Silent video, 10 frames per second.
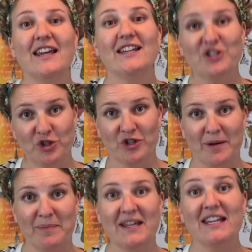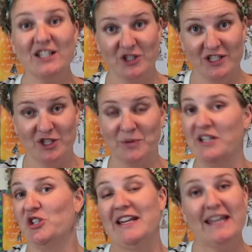Each trip, each
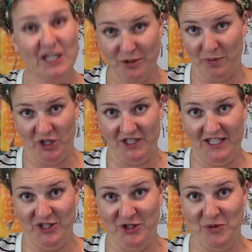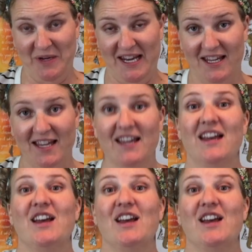situation, each person is unique.